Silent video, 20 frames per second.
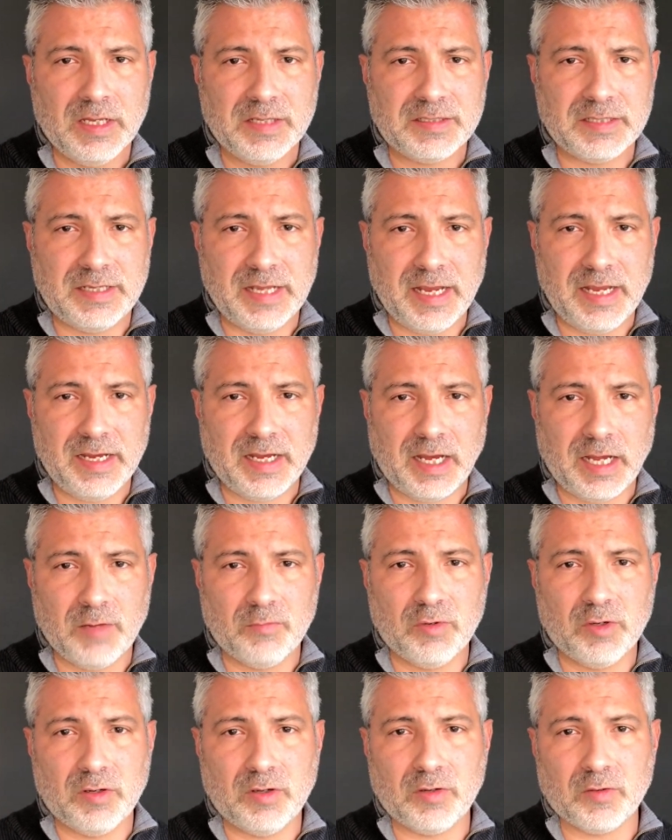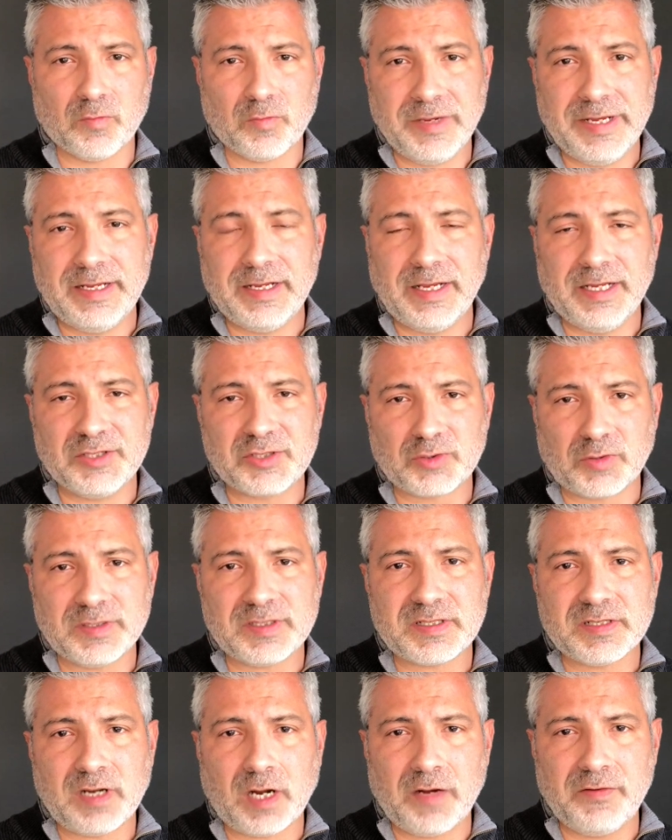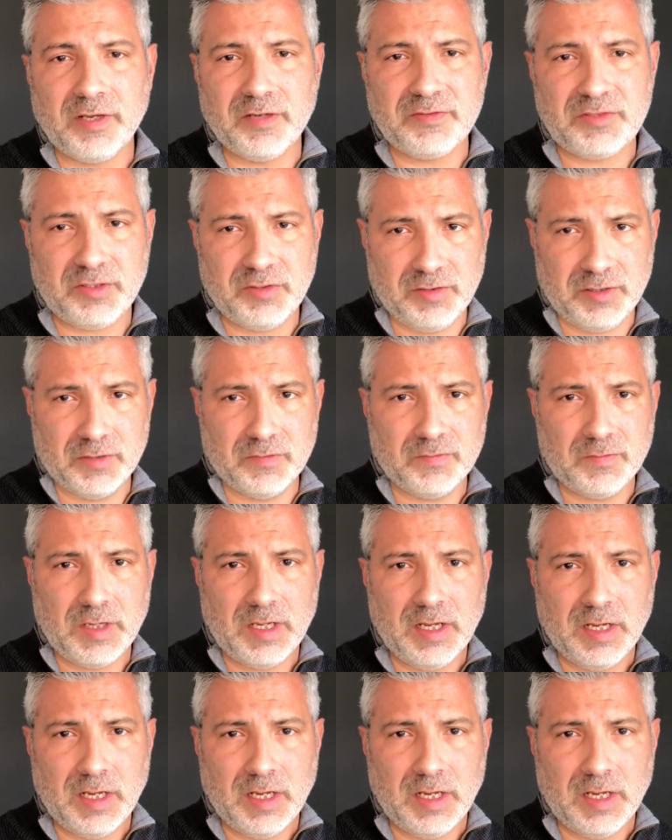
Today, I will read a short scenario to you.